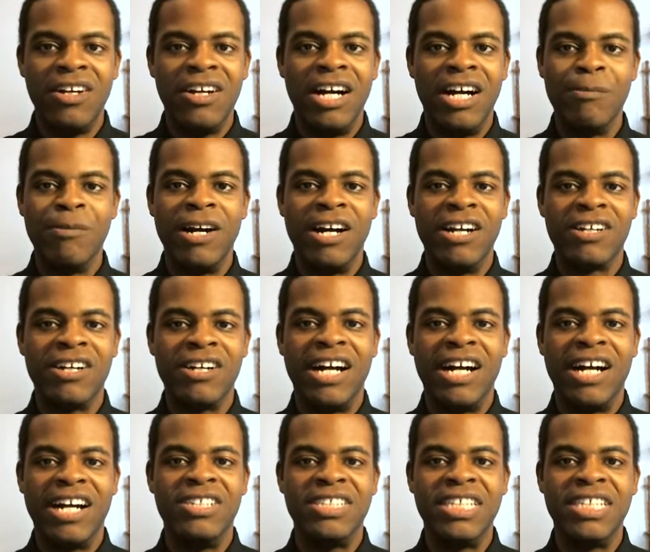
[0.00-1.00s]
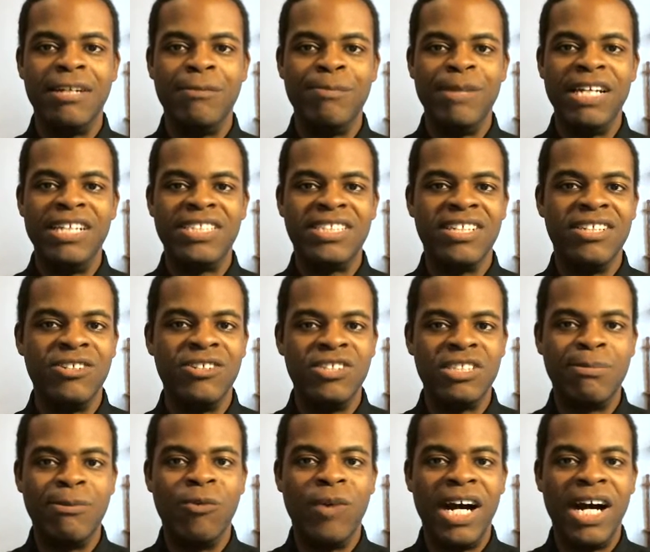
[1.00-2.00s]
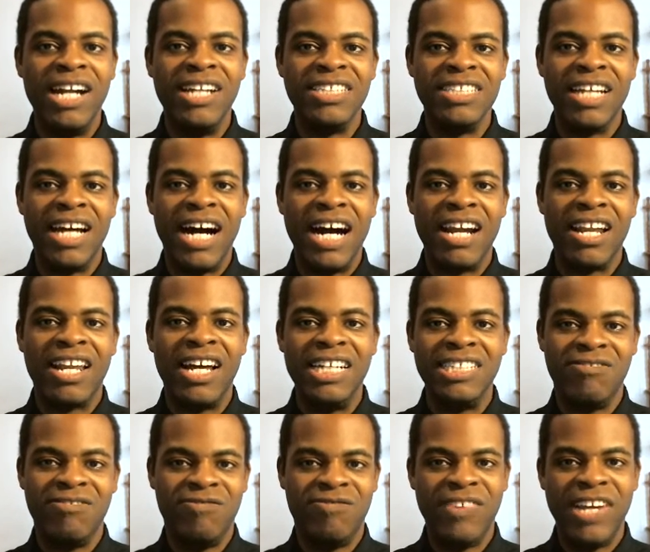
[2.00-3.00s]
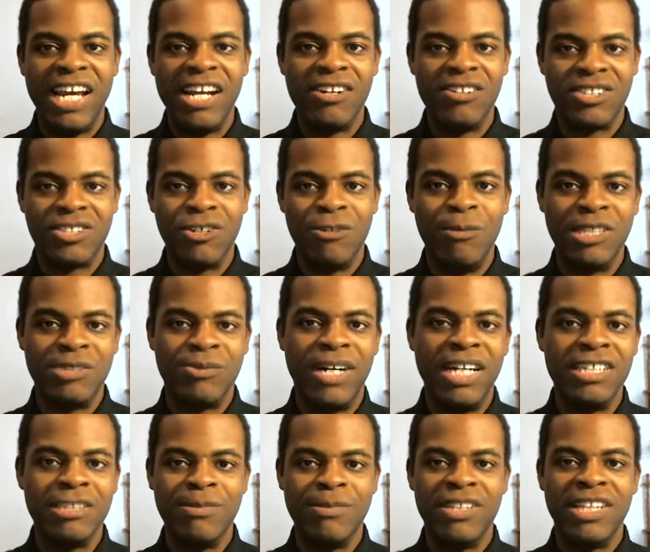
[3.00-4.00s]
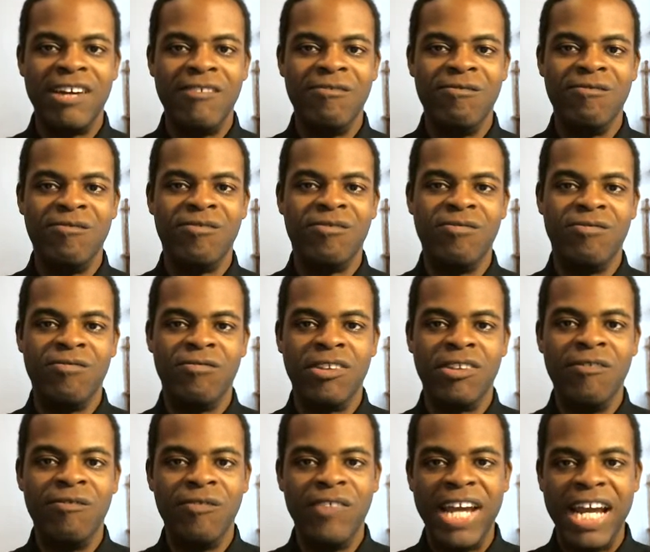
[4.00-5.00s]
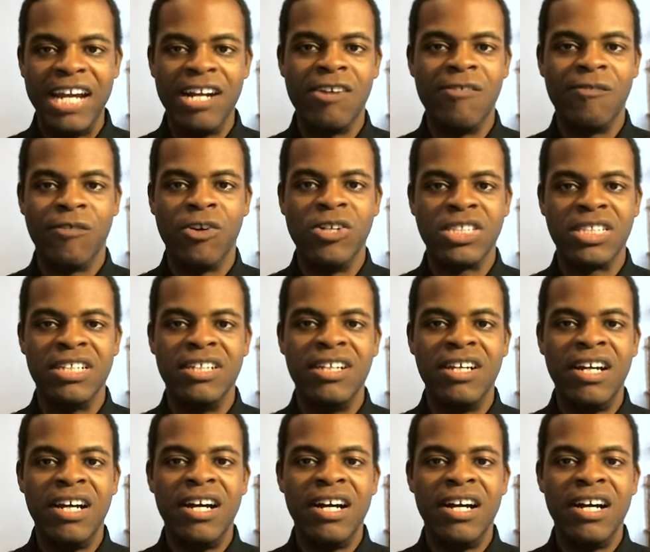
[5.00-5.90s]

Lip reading: I mean, I can understand him being seduced, but why does he idolize Vader so much? Why does he mean that the Vader version